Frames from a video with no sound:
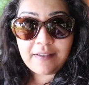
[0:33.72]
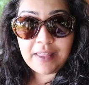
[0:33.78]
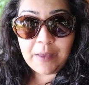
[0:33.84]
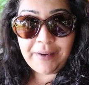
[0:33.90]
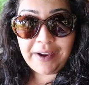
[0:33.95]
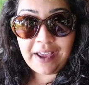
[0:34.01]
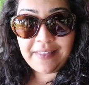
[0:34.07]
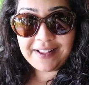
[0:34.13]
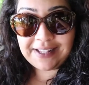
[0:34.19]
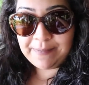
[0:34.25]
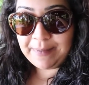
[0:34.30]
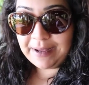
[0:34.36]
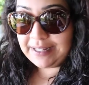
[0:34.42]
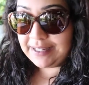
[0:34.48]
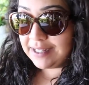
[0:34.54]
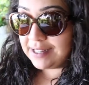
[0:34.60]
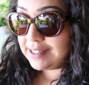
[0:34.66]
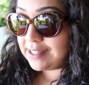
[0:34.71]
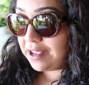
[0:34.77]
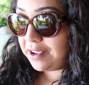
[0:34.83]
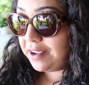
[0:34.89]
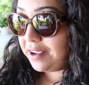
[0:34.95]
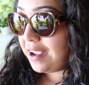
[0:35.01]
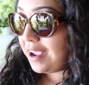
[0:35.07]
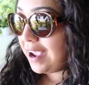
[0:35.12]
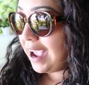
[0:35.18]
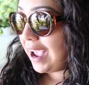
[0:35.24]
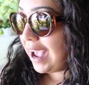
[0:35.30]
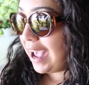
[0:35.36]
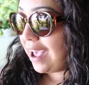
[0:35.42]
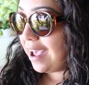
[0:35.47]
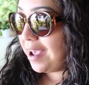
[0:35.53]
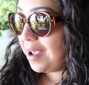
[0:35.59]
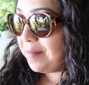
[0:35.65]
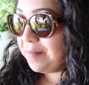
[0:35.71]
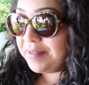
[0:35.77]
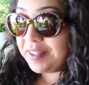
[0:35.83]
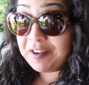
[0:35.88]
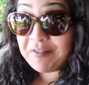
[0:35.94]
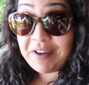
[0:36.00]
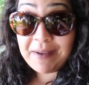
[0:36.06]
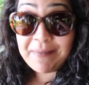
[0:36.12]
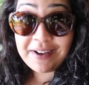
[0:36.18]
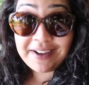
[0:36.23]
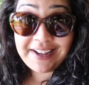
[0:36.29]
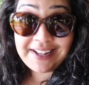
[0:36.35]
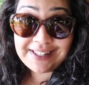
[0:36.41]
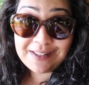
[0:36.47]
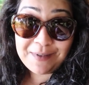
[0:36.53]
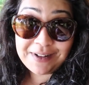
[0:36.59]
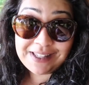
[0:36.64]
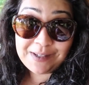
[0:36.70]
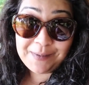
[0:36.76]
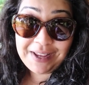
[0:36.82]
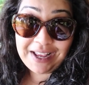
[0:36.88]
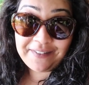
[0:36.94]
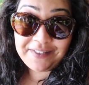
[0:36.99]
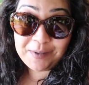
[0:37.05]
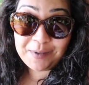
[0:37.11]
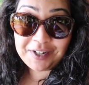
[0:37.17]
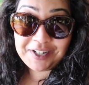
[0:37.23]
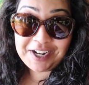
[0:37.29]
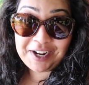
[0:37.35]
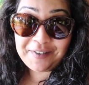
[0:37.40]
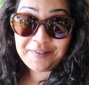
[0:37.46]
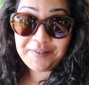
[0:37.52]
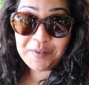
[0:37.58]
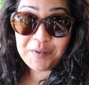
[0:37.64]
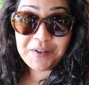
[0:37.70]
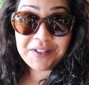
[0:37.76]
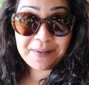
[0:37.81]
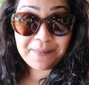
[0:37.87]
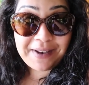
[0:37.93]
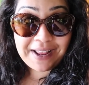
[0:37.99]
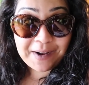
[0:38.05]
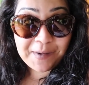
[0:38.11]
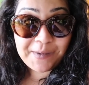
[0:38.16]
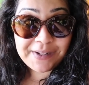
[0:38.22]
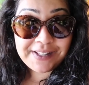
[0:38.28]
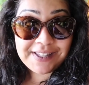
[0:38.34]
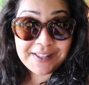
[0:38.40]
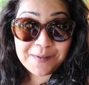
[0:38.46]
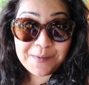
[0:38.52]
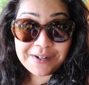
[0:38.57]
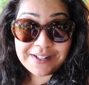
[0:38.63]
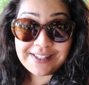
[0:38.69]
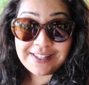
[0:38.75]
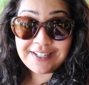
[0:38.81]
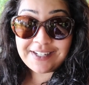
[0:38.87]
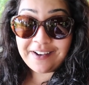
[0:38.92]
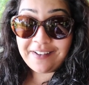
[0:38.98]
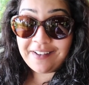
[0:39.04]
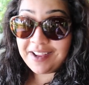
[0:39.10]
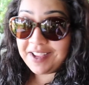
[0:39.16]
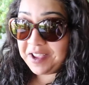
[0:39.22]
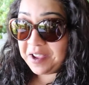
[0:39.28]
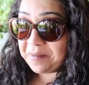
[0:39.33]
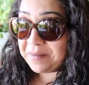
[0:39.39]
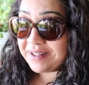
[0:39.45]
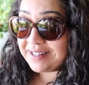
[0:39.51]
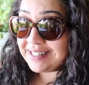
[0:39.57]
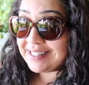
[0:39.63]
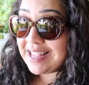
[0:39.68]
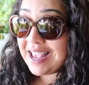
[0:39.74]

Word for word: there we go that's better so um, the grey monkeys are the ones that we have to watch out for and the black ones are the ones that don't like humans